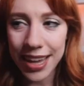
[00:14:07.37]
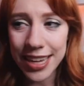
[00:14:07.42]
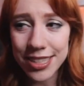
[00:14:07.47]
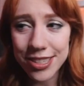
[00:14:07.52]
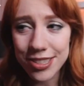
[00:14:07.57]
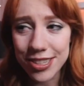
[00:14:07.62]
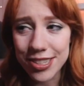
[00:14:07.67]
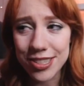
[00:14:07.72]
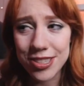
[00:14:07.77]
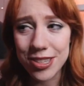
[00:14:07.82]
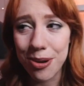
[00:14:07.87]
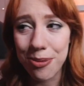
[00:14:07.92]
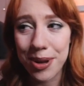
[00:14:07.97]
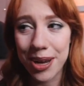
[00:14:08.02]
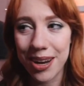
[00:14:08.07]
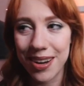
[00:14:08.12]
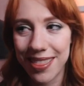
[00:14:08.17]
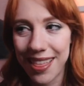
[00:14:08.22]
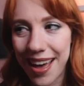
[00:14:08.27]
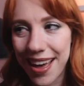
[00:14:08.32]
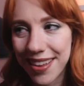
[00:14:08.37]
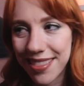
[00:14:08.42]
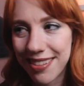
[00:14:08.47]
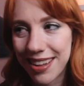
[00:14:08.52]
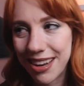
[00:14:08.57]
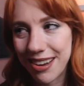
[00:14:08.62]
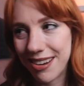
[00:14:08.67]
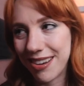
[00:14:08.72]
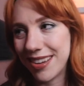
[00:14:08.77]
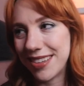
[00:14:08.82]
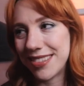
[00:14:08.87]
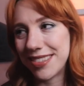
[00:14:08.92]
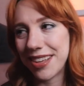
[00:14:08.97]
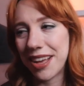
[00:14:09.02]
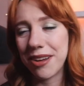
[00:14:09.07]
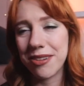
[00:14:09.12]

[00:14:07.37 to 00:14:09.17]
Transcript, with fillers: It's just so weird that theater is